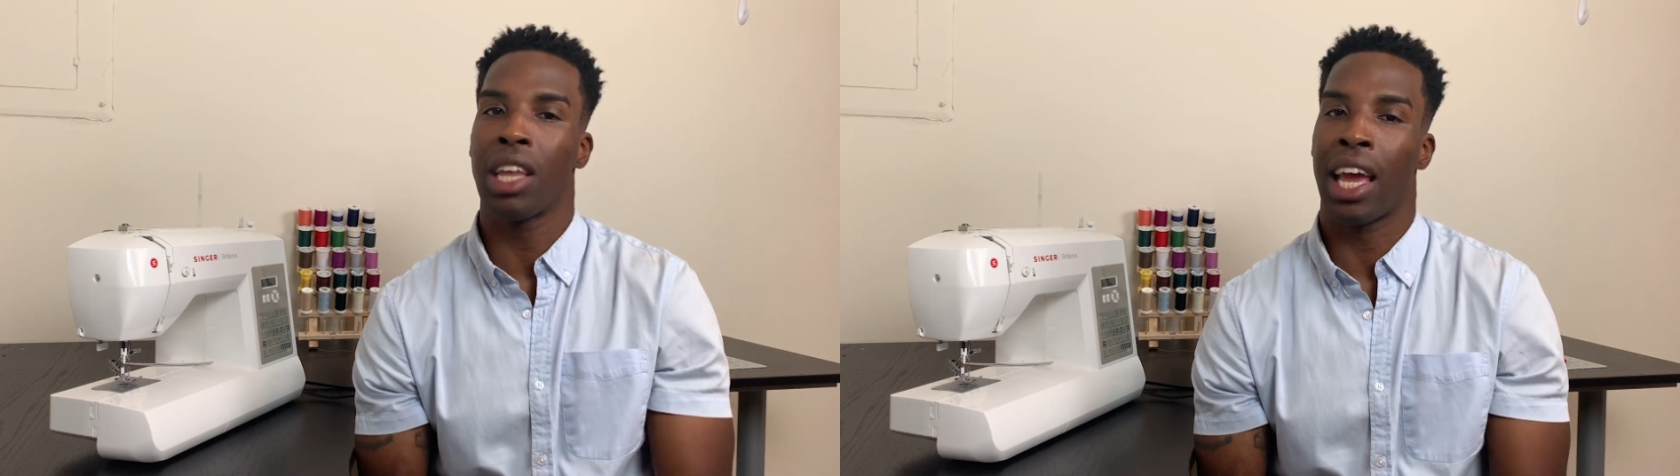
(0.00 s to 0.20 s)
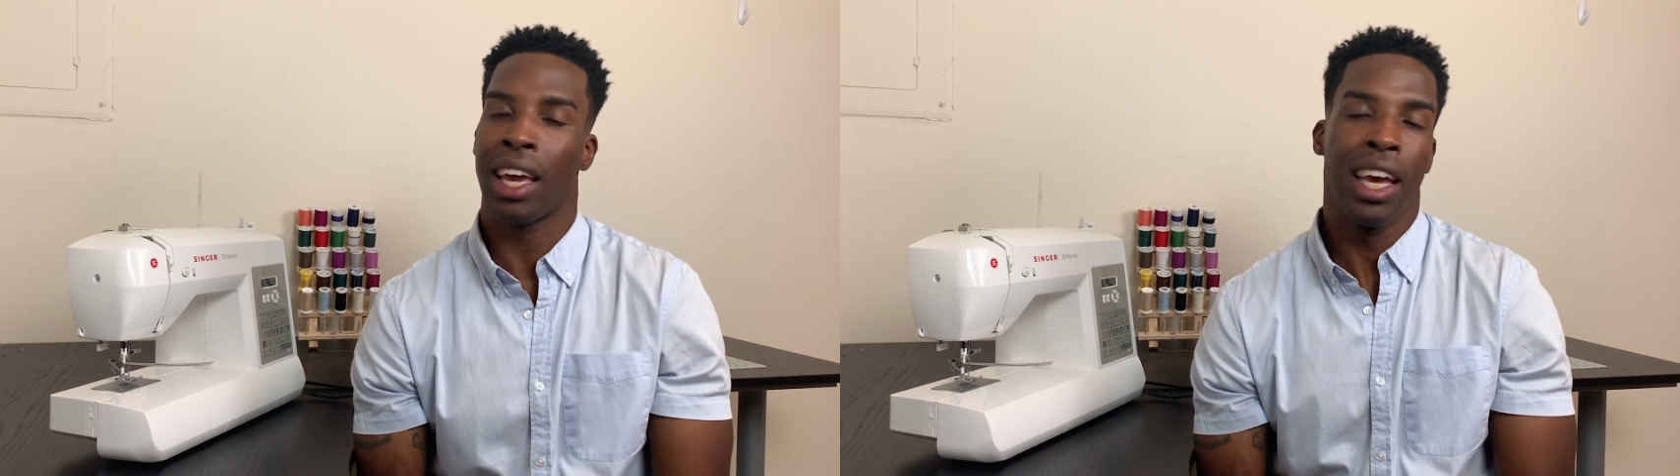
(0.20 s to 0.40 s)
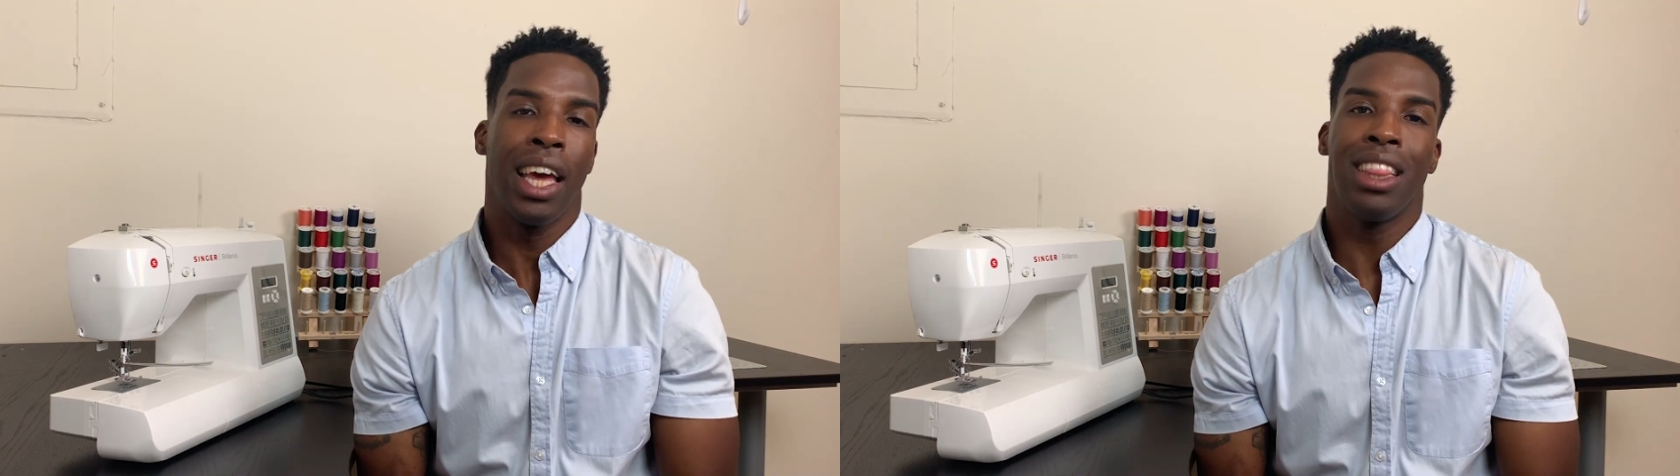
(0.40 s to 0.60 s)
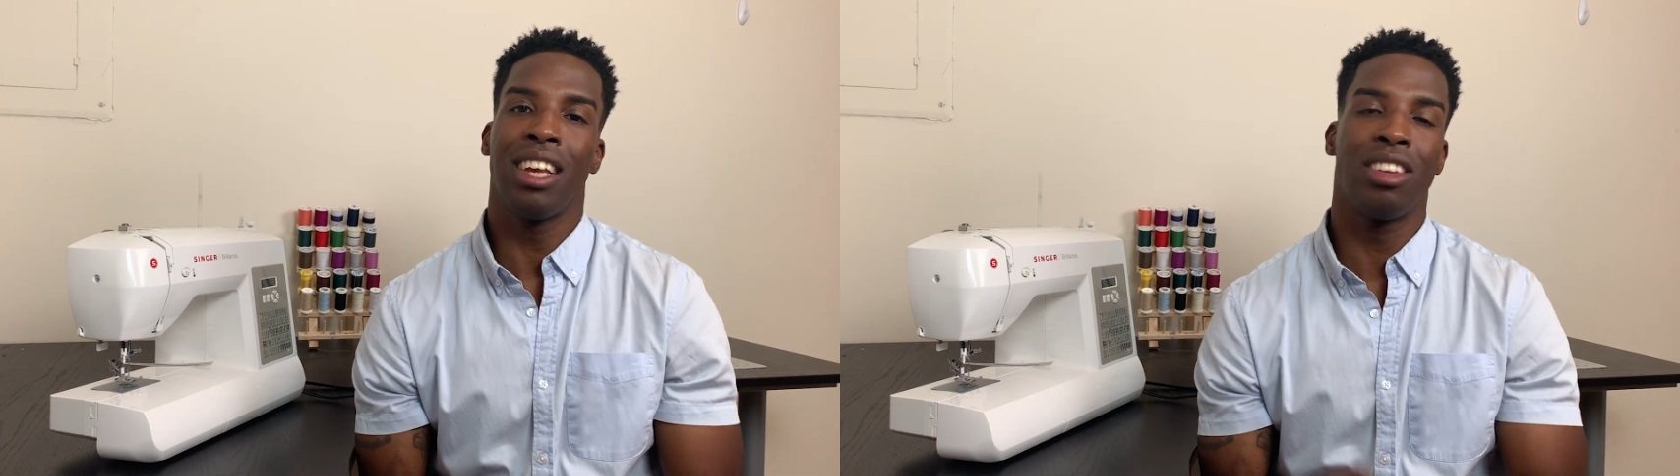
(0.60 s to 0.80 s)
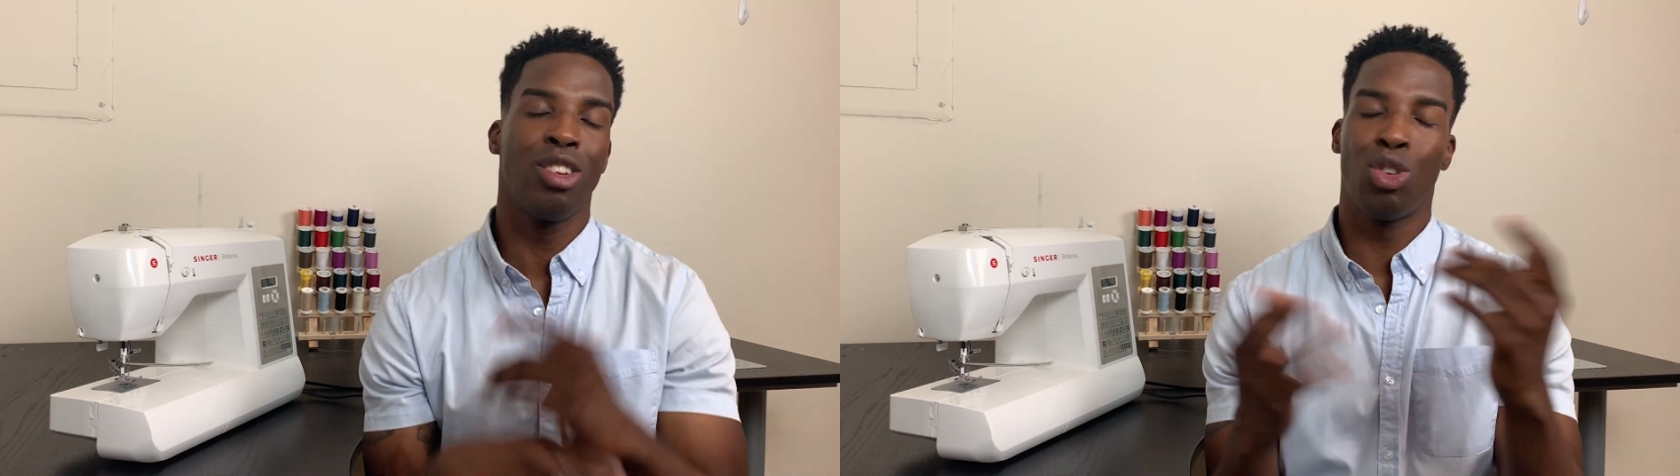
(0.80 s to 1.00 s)
Like,
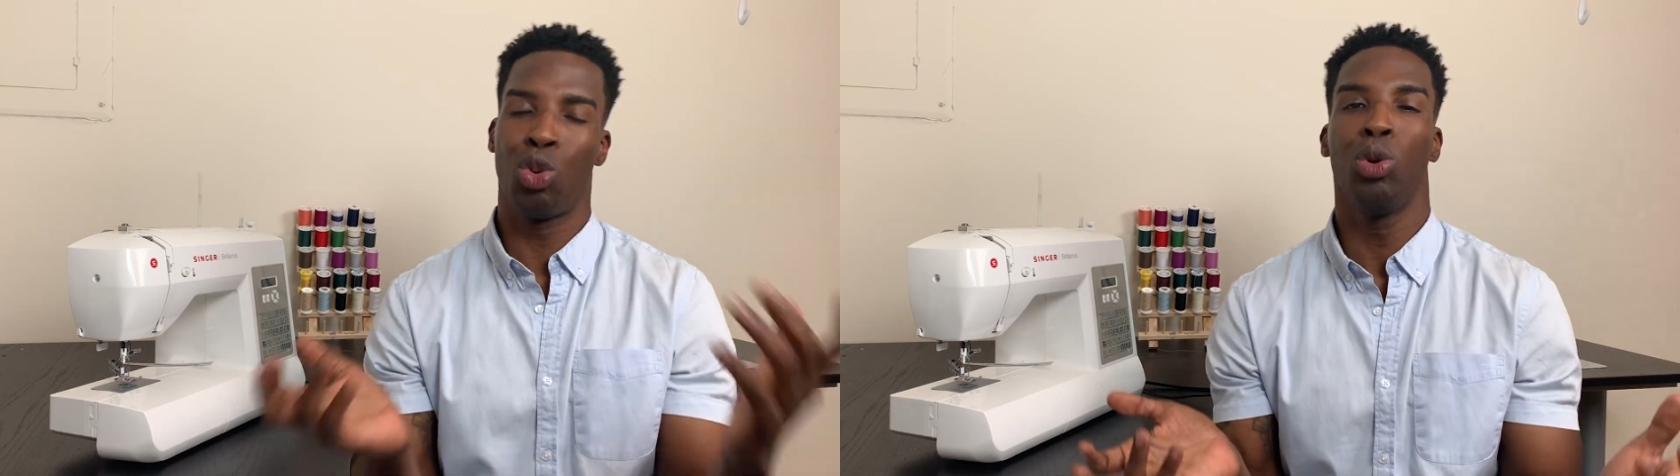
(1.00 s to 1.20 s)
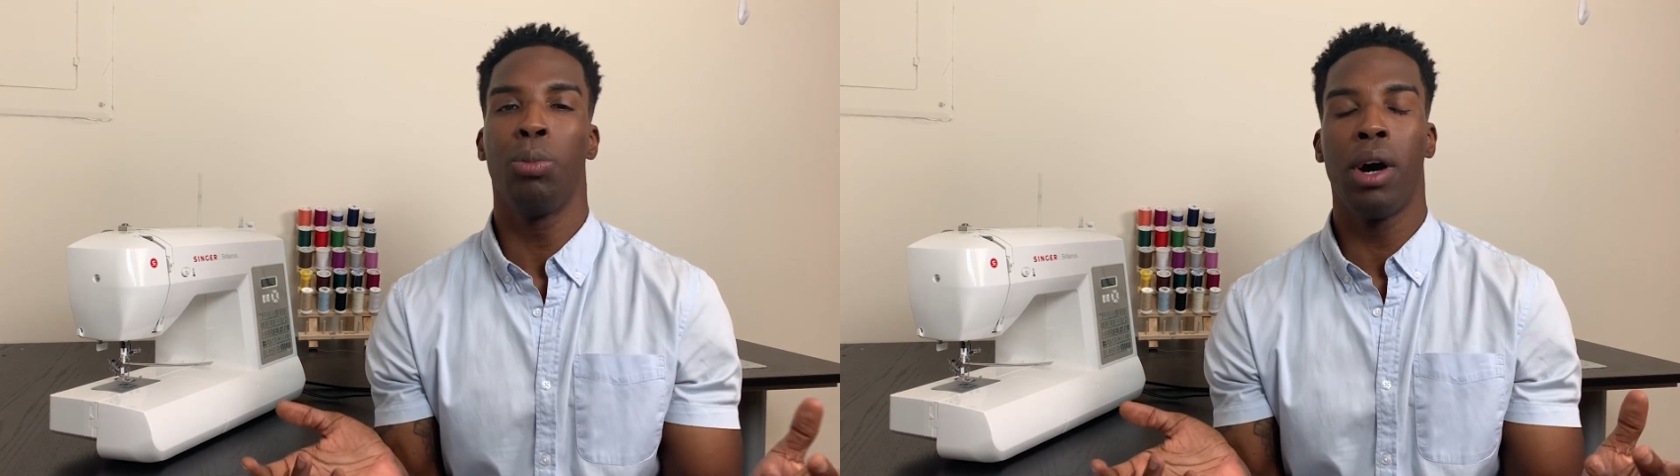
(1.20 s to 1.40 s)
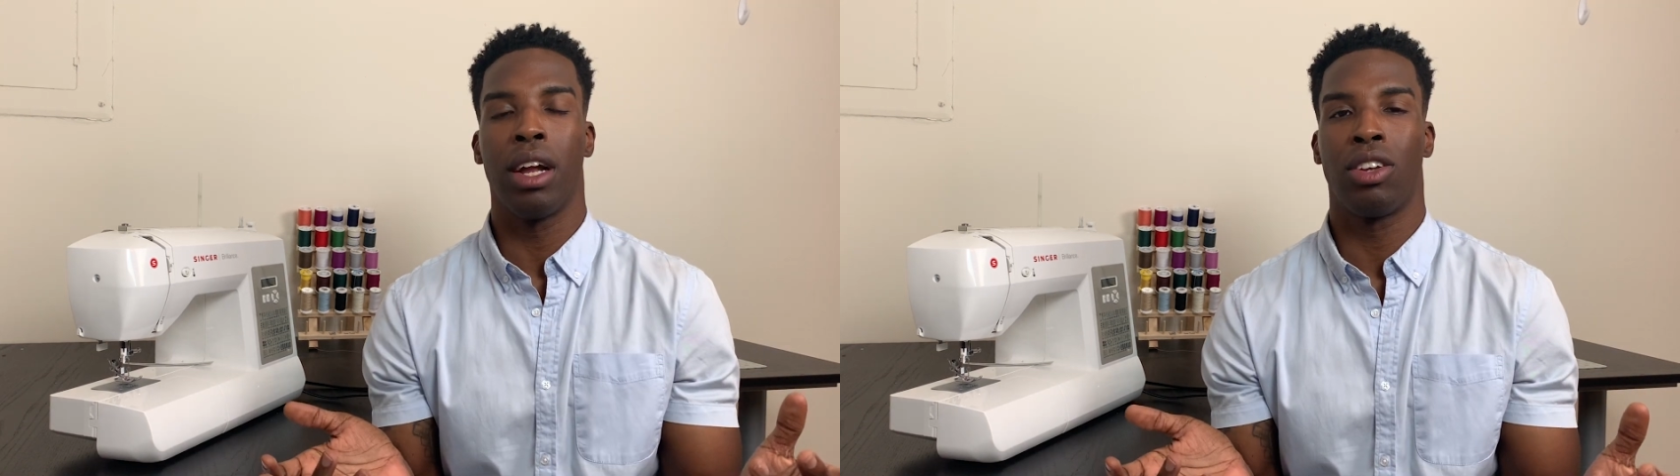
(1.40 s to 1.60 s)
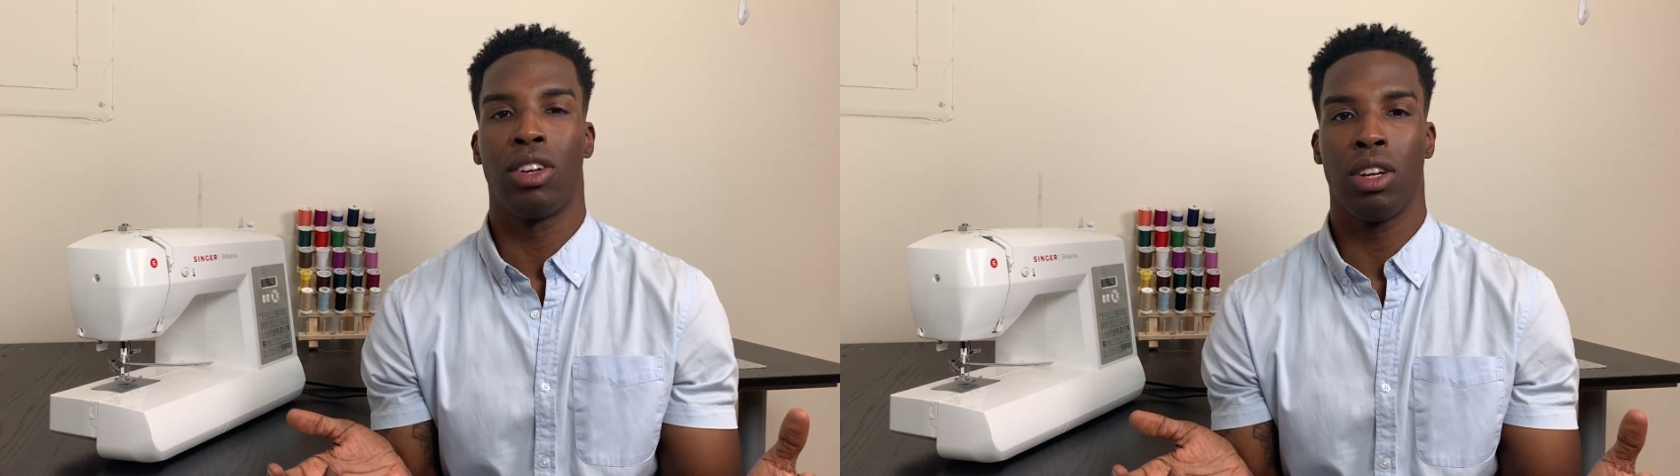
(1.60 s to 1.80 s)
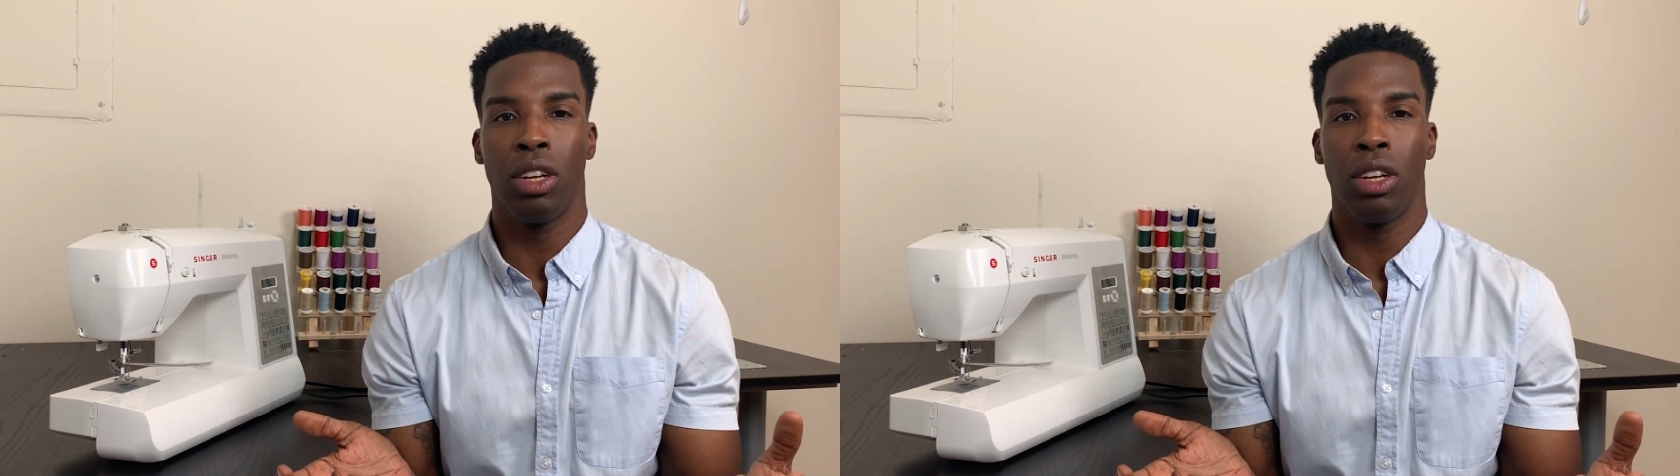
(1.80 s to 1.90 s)
that's just too much.